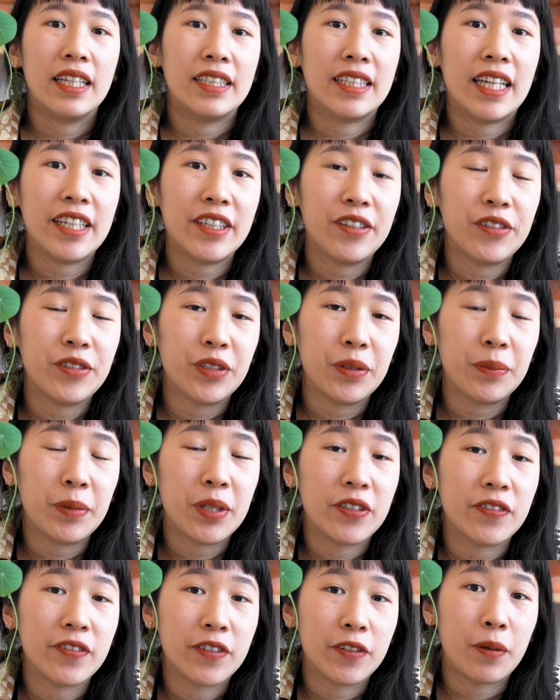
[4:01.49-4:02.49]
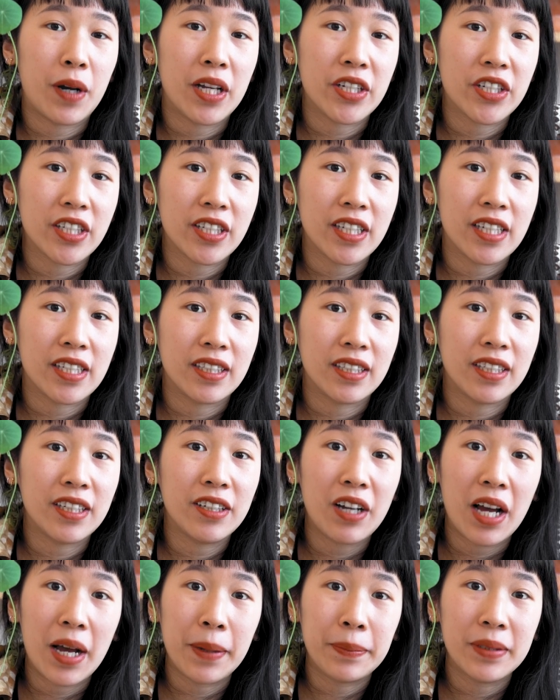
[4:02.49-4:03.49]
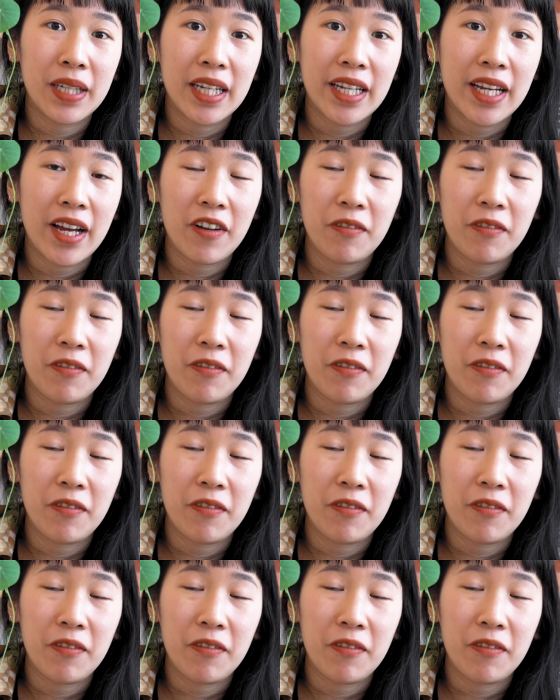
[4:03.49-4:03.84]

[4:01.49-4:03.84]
Thank you so much for watching this little update